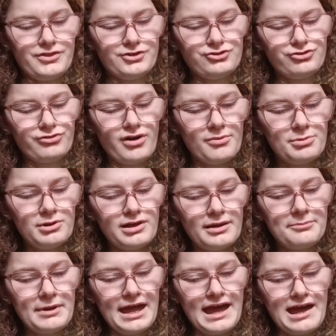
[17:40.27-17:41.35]
The trouble
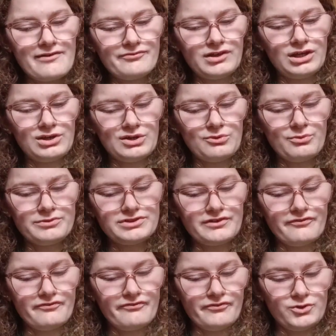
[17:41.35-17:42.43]
I'm having with the
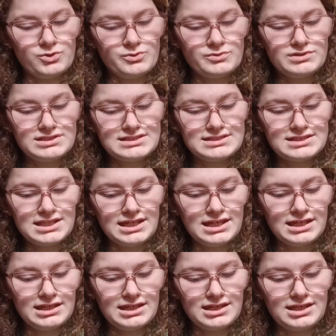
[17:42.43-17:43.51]
foods
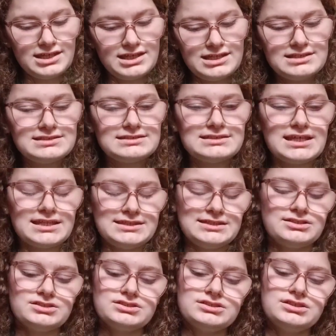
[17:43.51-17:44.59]
thing is that
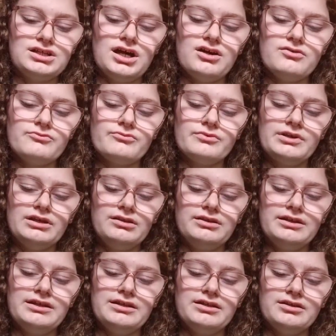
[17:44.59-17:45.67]
there's not
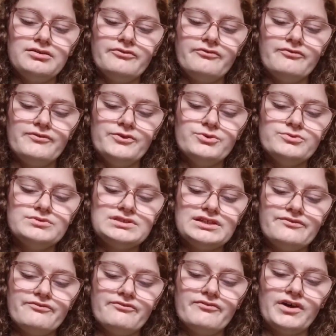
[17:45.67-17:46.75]
really foods
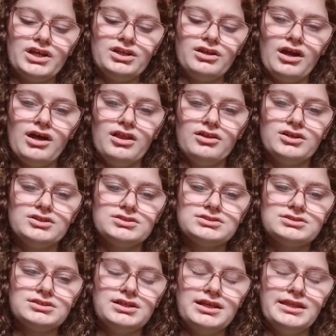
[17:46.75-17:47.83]
and fun
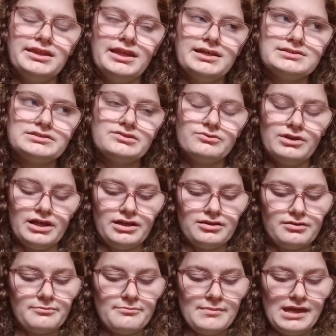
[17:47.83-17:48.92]
colors unless you like
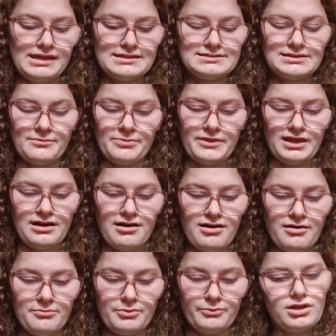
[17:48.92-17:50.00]
make something
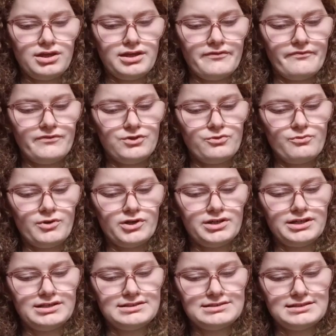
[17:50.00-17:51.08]
up. If you
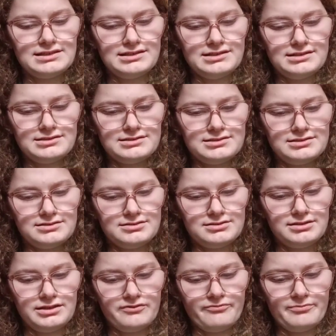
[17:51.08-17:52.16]
wanted to
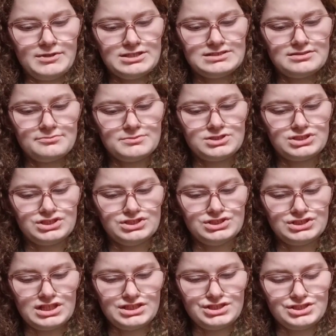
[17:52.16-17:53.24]
give me some
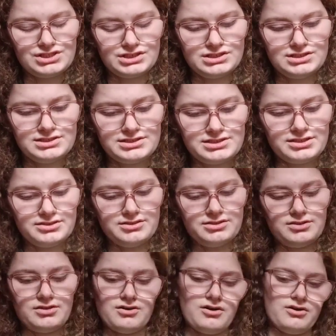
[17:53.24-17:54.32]
suggestions
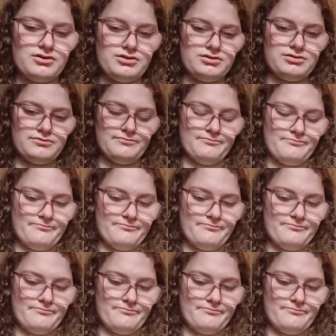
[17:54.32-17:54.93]
on